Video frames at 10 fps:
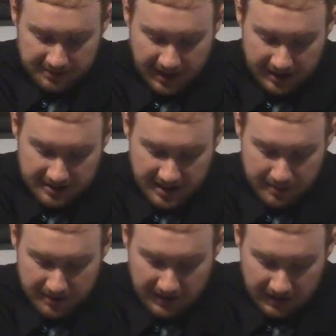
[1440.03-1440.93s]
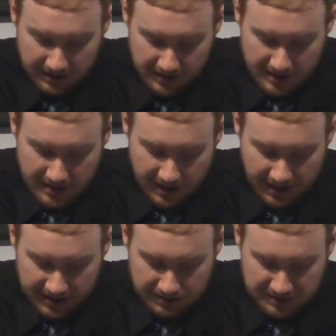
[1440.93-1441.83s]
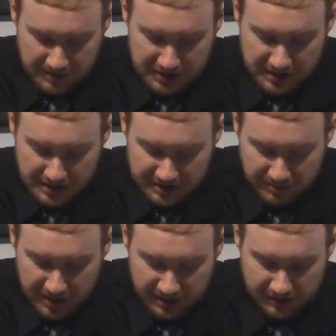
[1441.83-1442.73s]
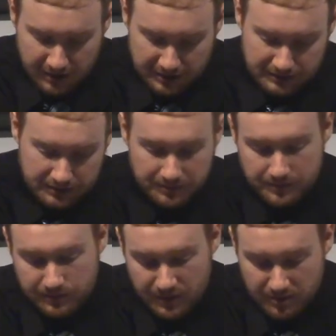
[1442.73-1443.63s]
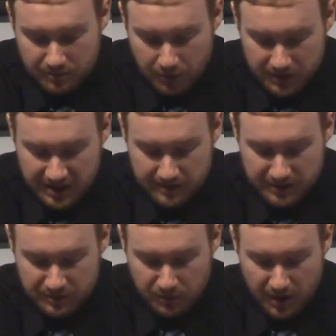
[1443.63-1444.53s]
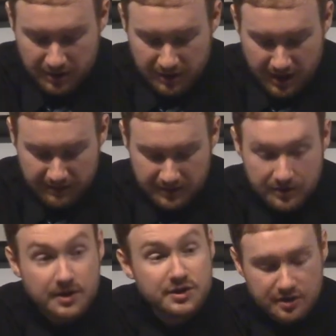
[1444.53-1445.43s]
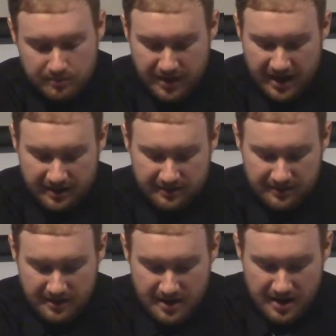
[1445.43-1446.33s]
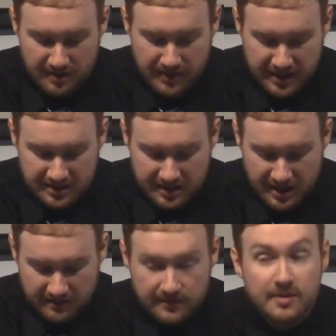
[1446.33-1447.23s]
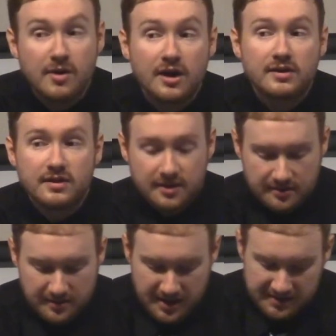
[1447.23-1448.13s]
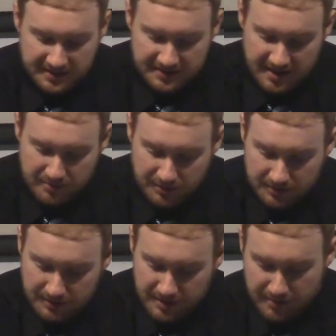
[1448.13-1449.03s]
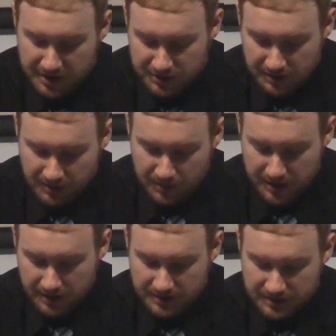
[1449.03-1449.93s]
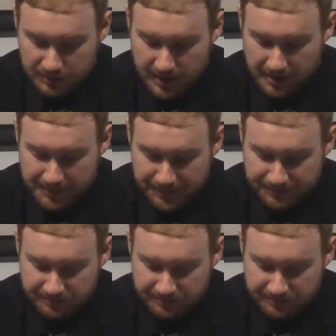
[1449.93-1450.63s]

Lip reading: of 2 Timothy, he was mentioned as being lost. Poor Demas wandered off the Christian path, and we need to carefully mark his example and make sure that we aren't as well.